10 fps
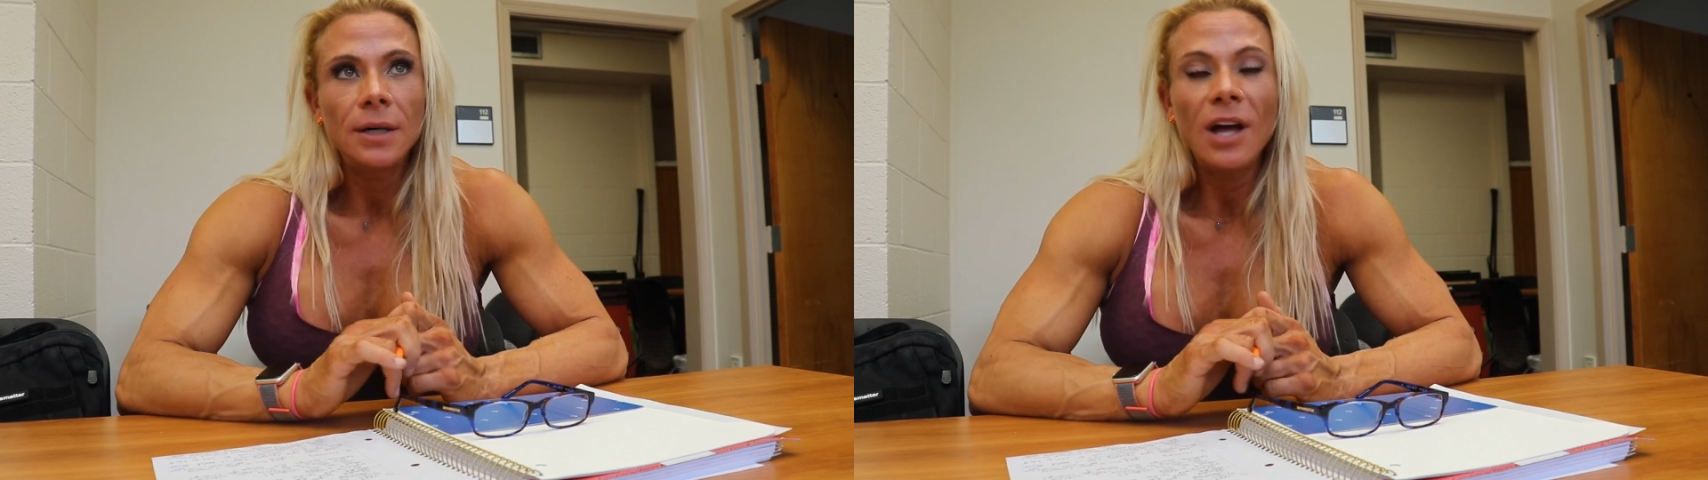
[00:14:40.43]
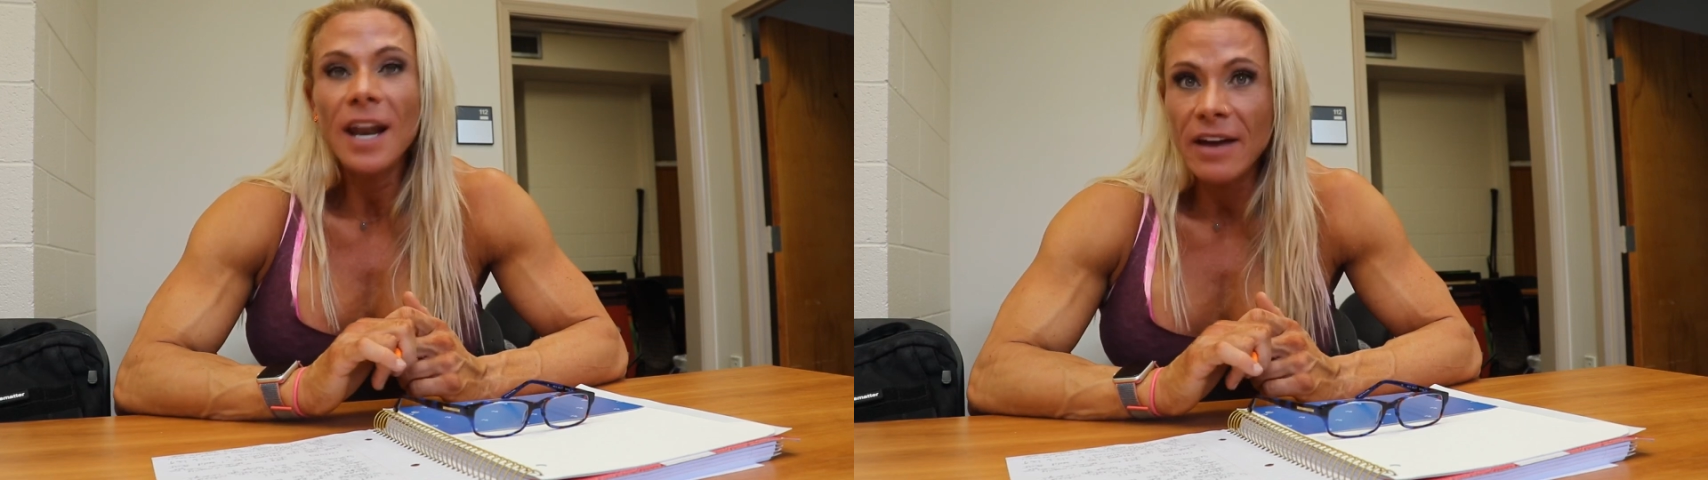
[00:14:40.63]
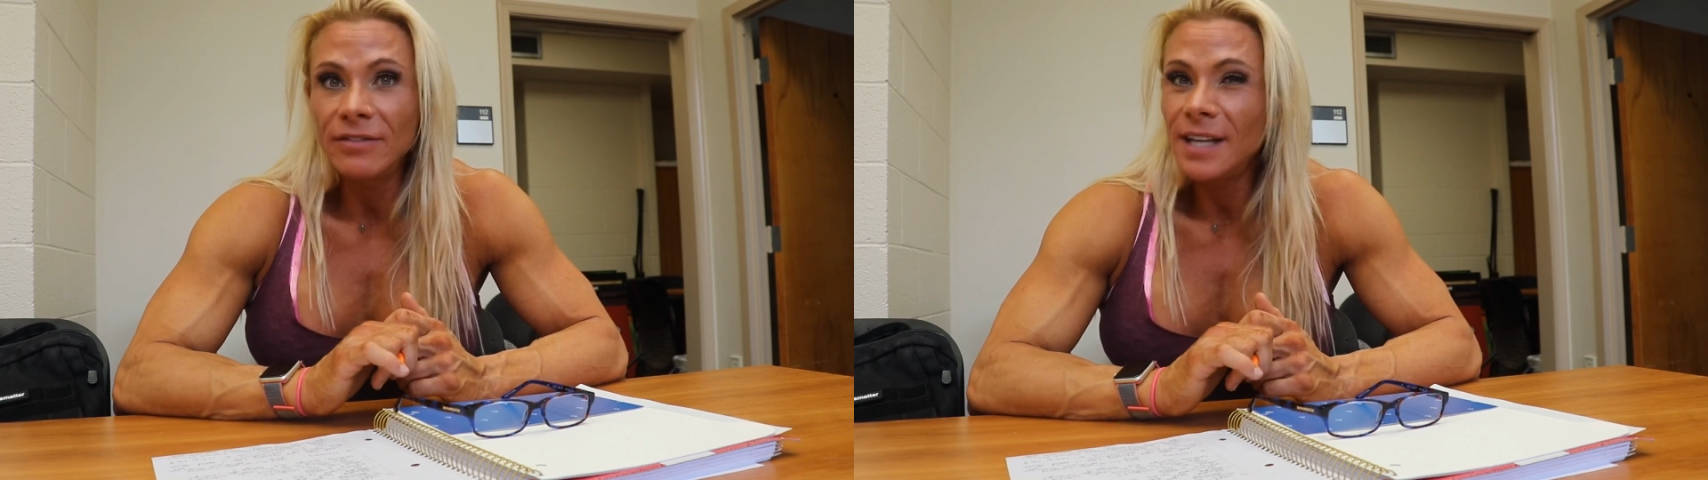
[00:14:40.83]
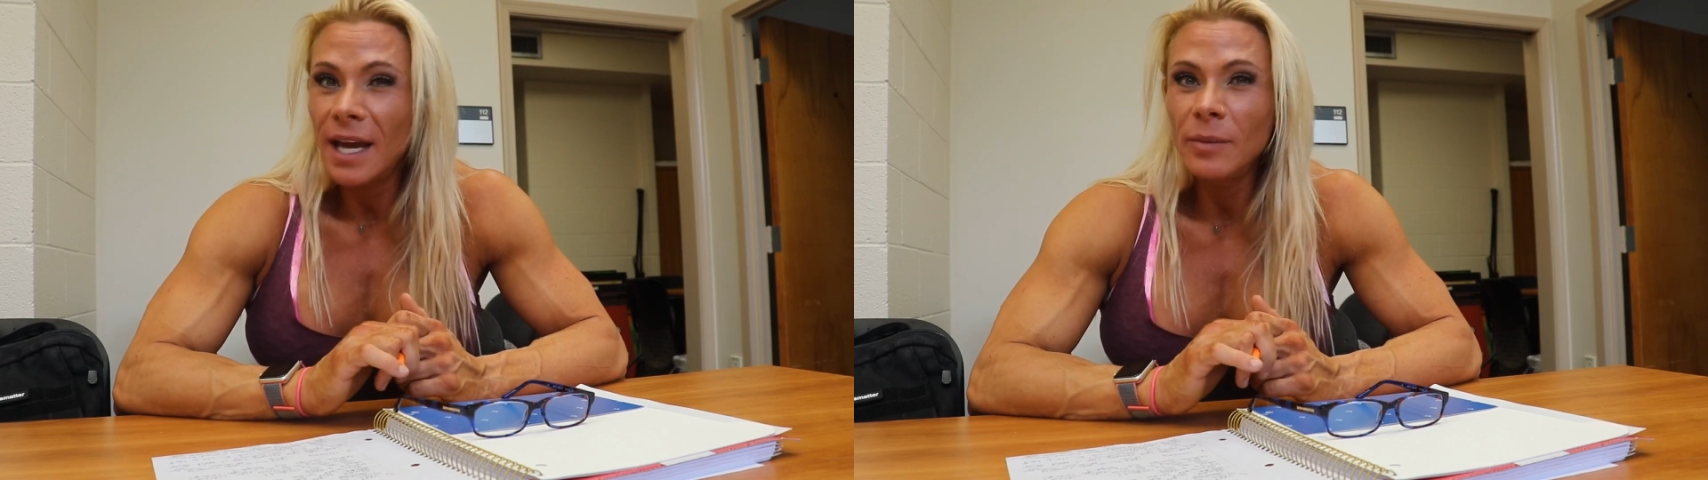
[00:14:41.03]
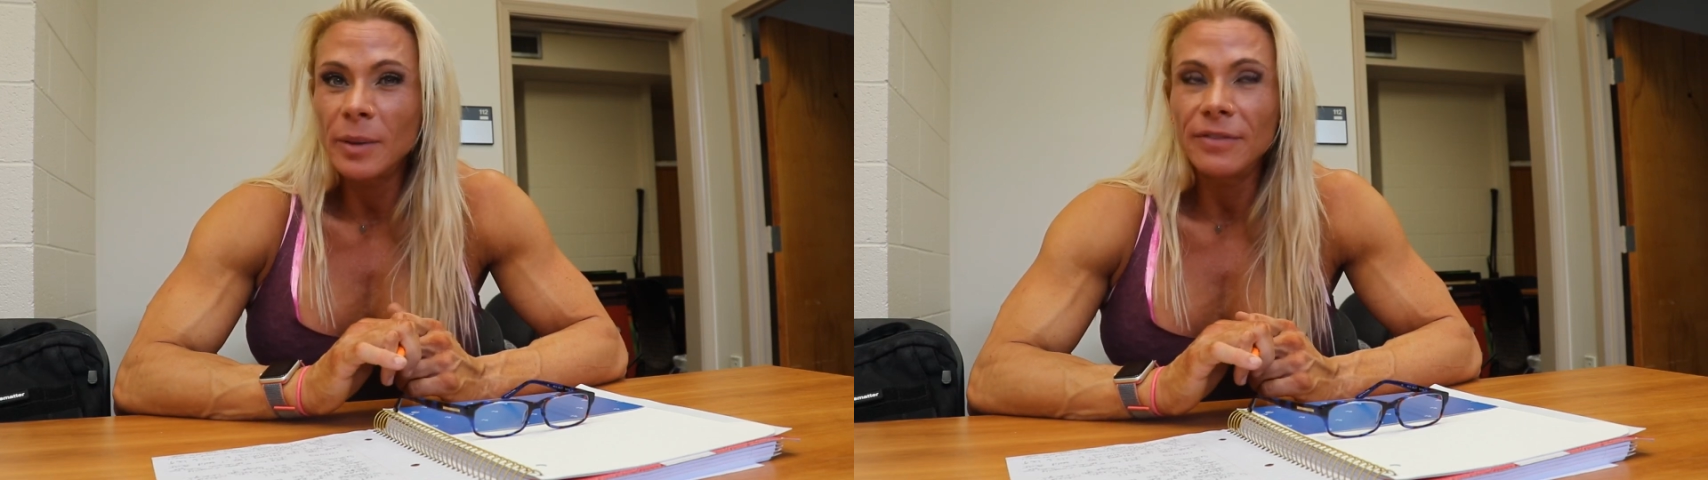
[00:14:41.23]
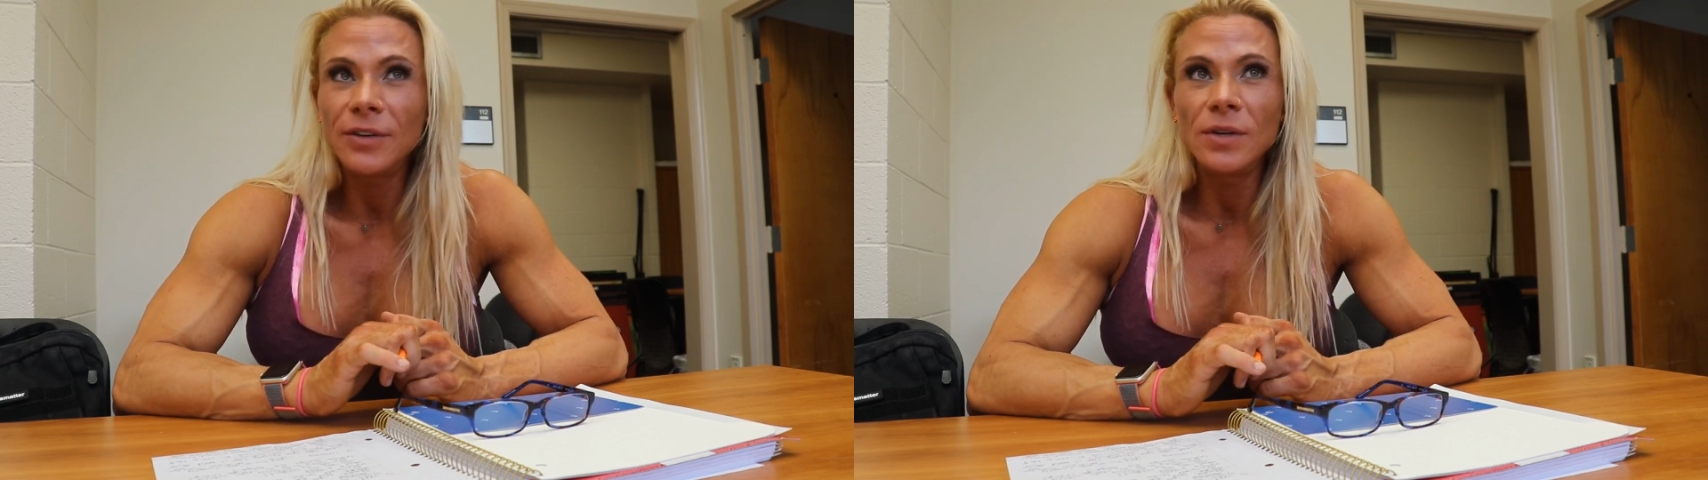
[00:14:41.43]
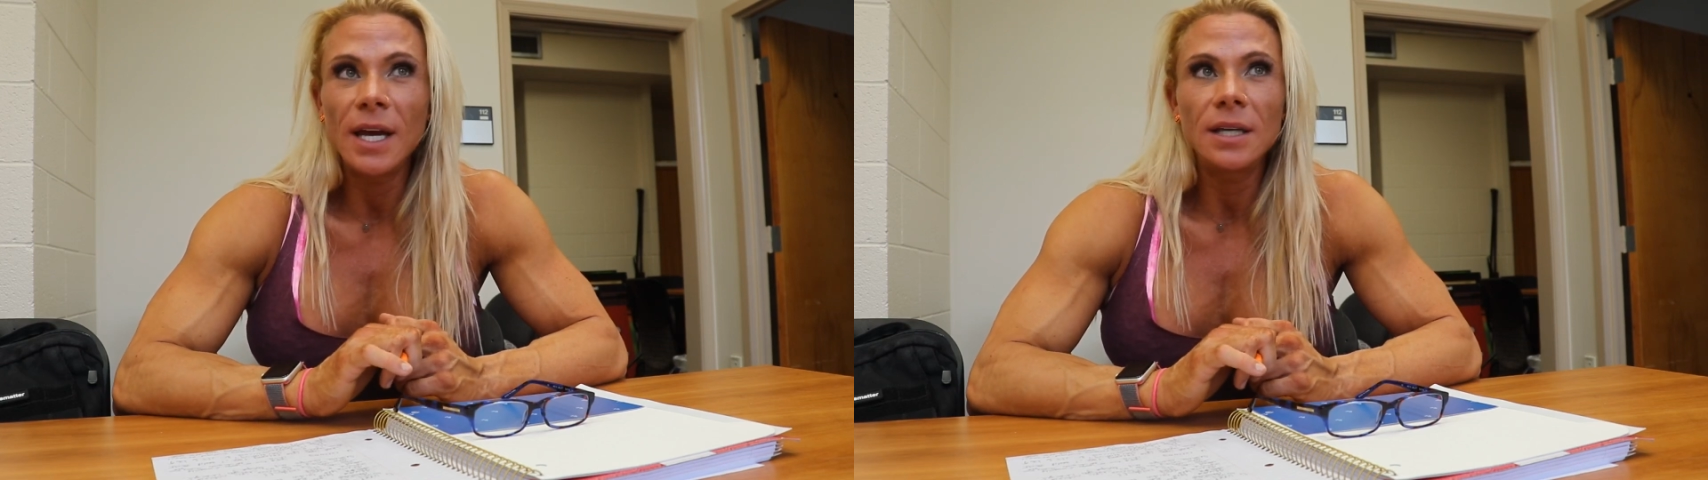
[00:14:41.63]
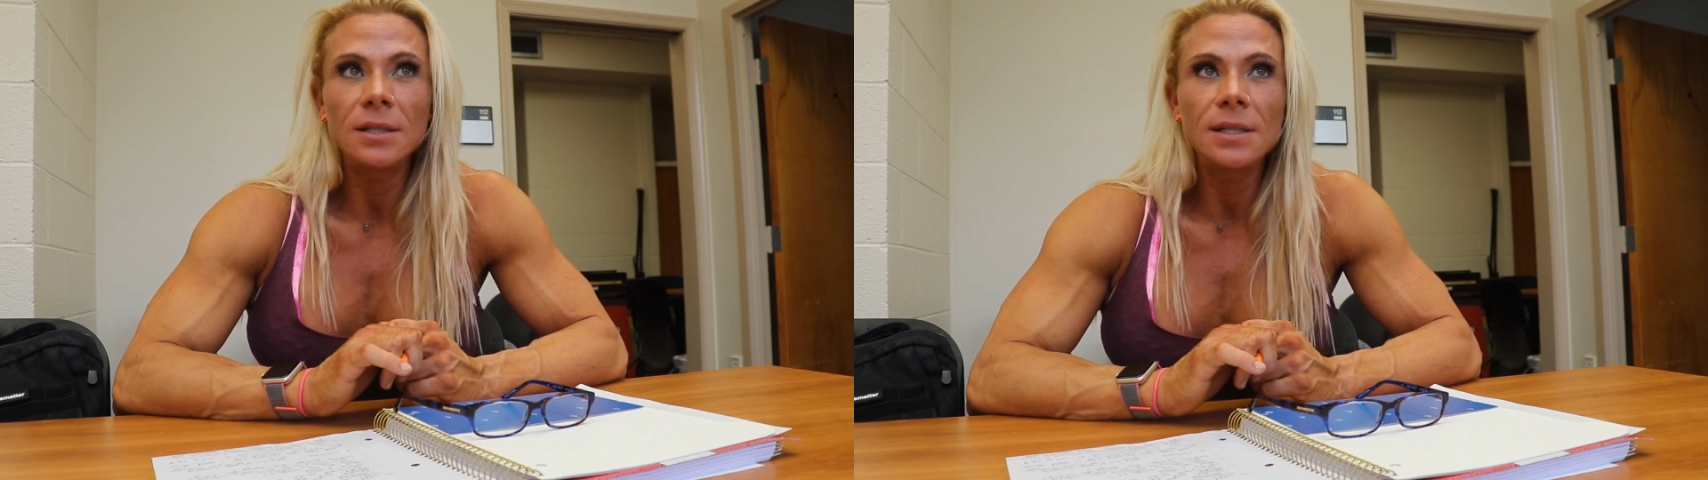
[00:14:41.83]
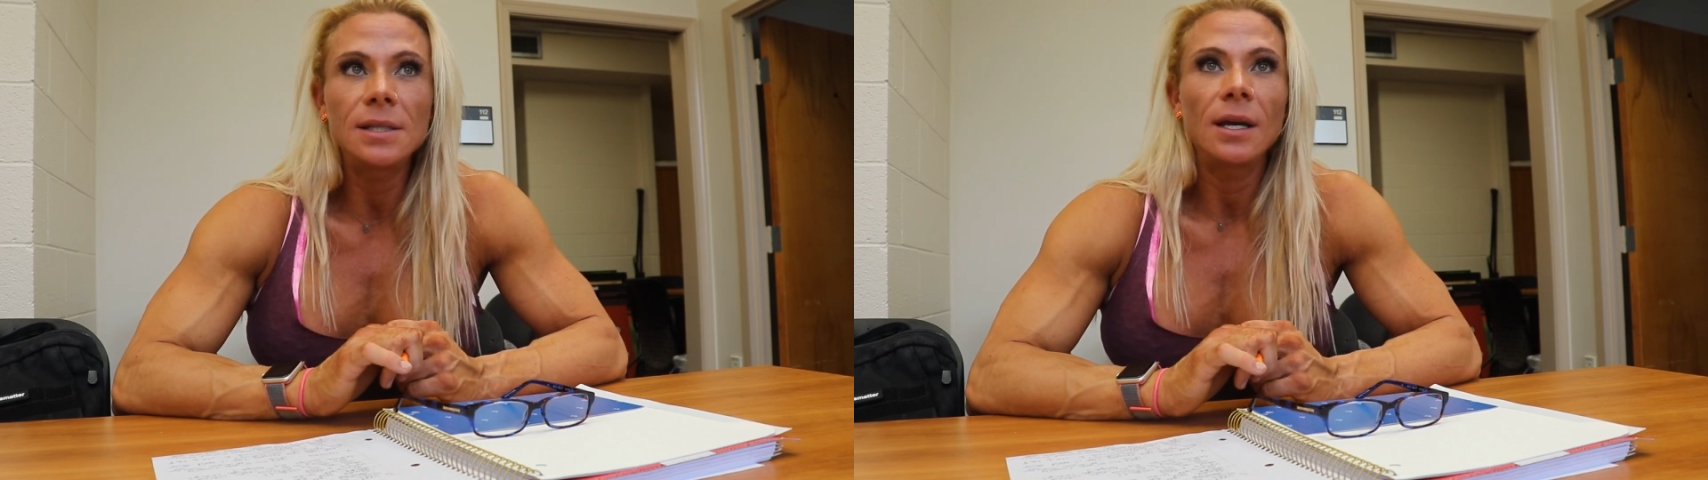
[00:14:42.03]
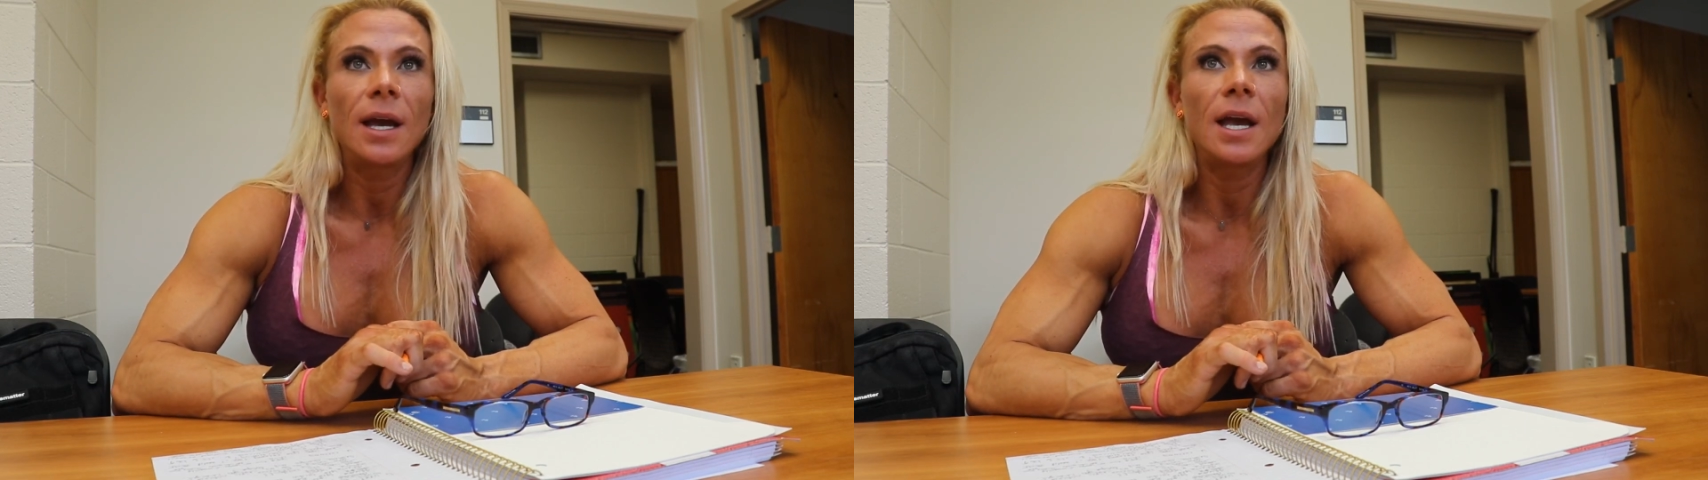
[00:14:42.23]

not every day, but a few days.